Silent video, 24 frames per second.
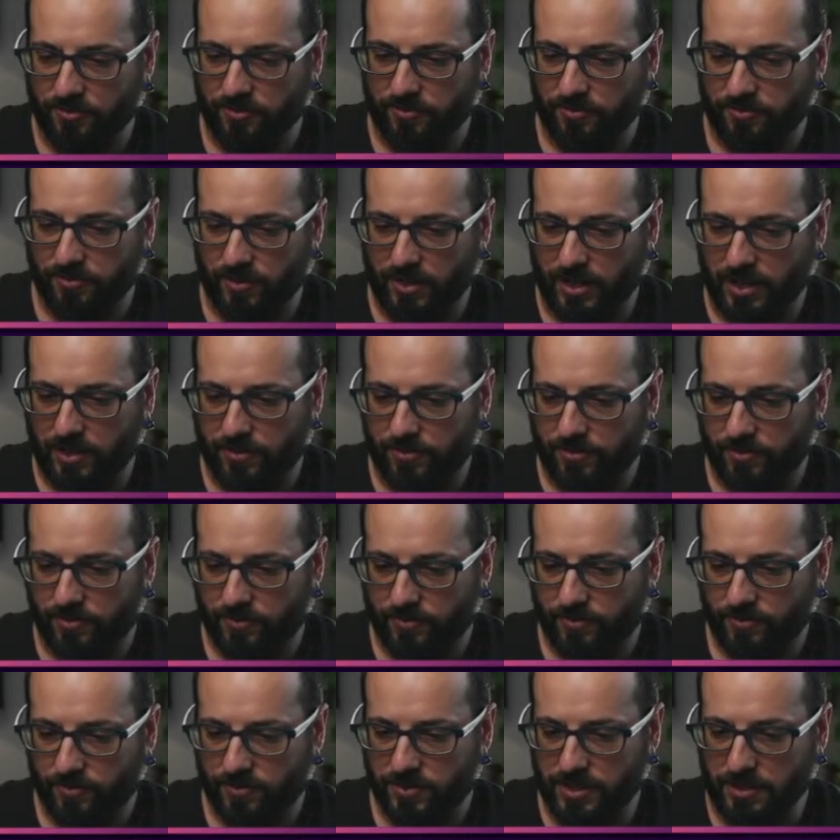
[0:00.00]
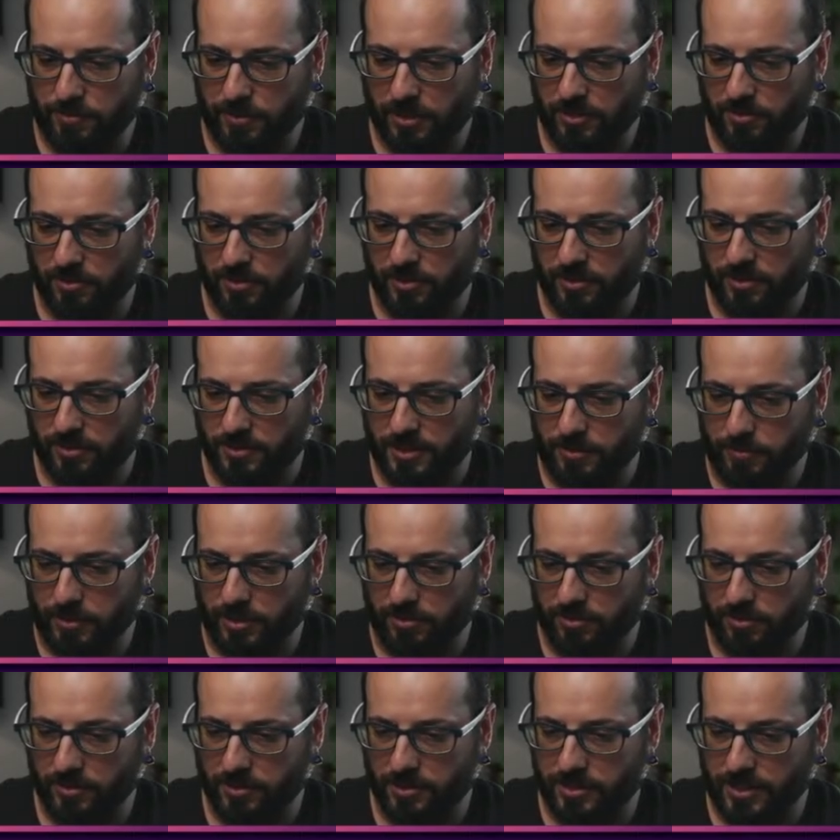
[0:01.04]
F semicolon,
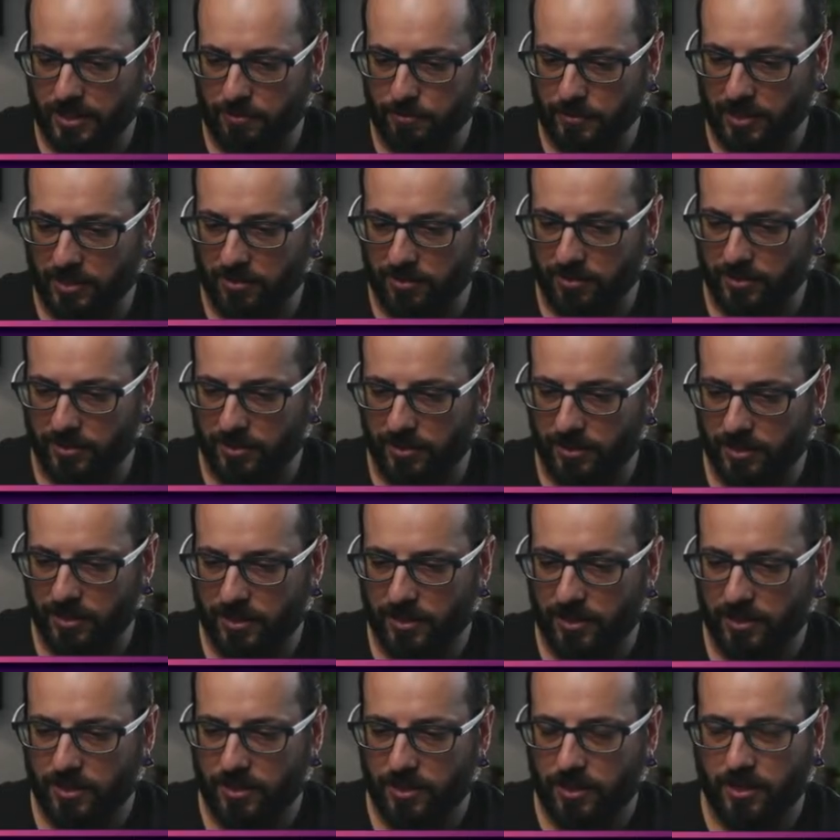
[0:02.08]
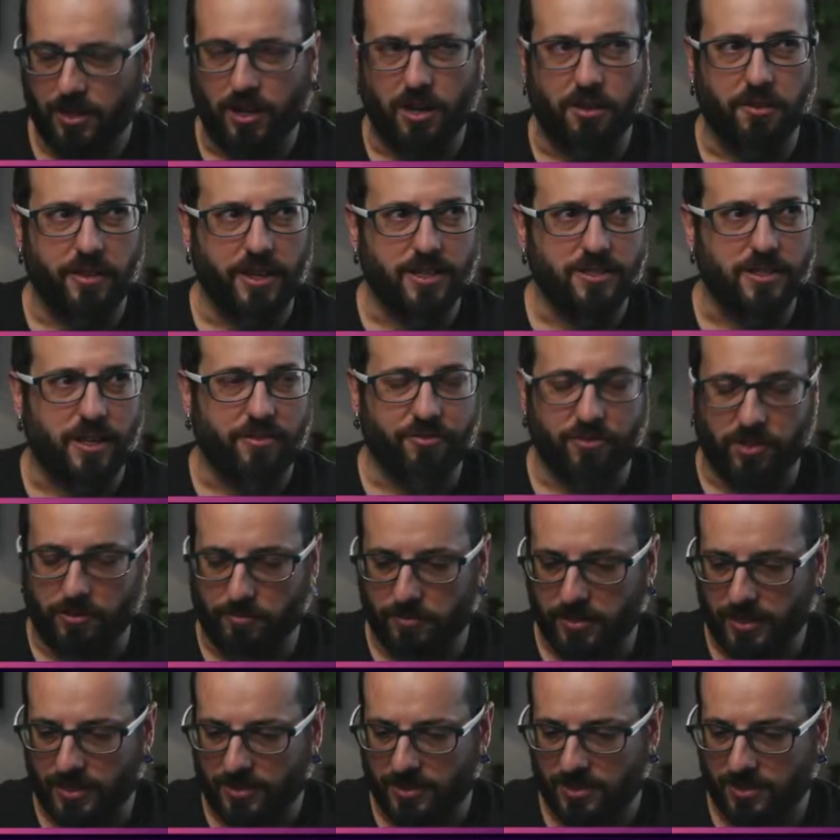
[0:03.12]
semicolon, semicolon. Oh, that's not from.
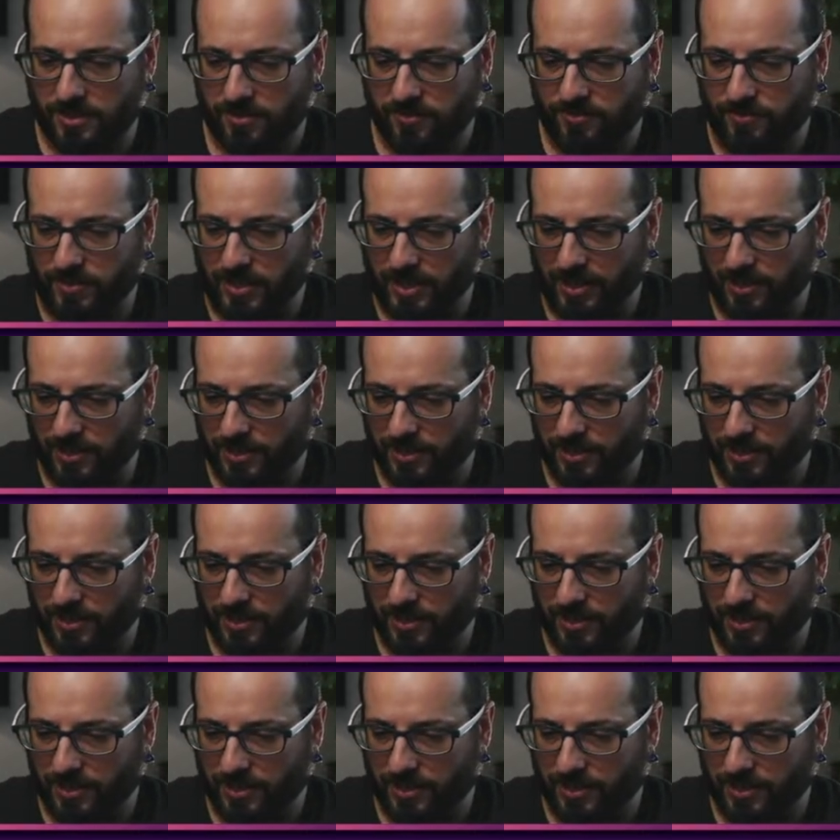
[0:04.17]
That's find.